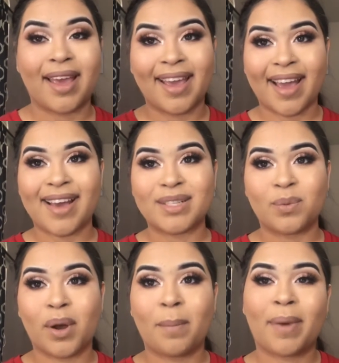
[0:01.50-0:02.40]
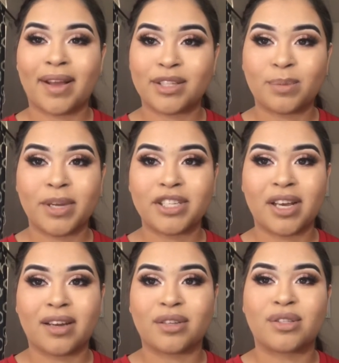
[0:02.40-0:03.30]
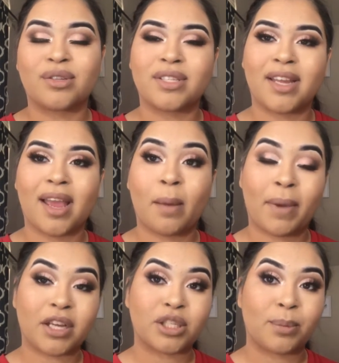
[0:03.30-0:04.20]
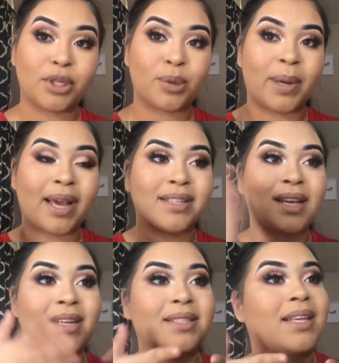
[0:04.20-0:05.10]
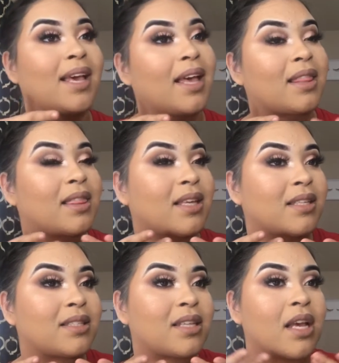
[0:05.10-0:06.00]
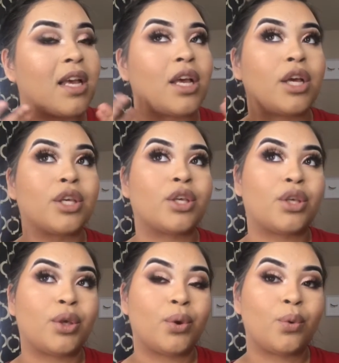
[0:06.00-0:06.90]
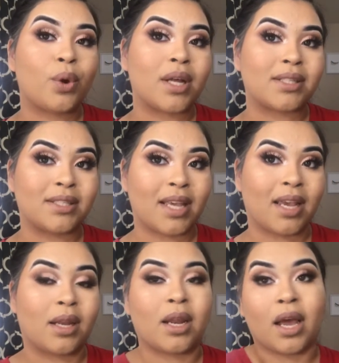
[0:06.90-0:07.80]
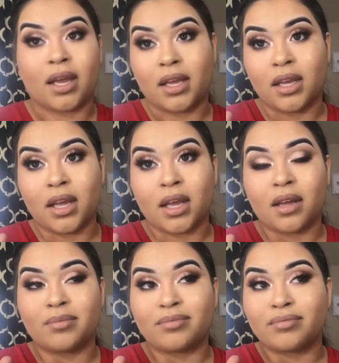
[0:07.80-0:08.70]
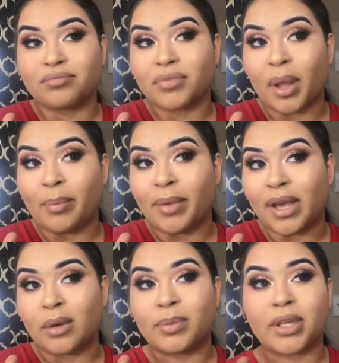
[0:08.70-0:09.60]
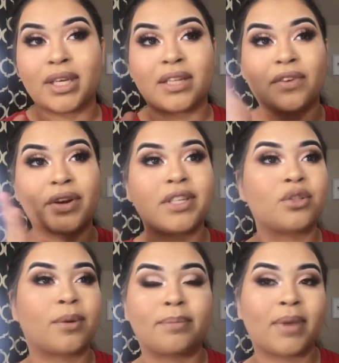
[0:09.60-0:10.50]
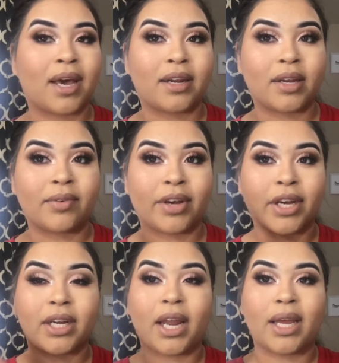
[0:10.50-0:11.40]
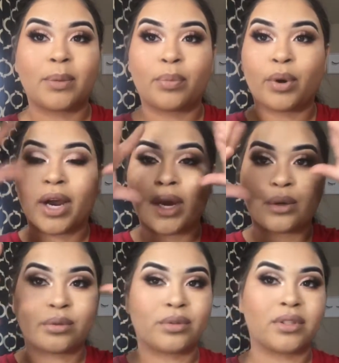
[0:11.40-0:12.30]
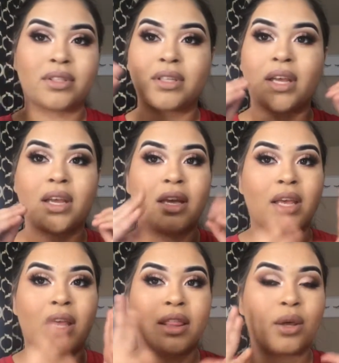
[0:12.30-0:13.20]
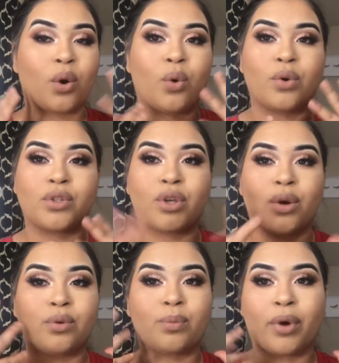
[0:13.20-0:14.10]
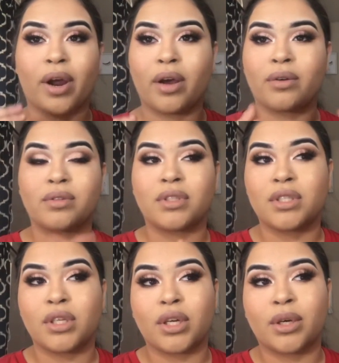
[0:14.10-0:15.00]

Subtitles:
Hey guys, welcome back to my channel. So today I'm actually going to be showing you guys how to get this cute date night makeup look. It's very dramatic, very like browns, in the cool tone browns,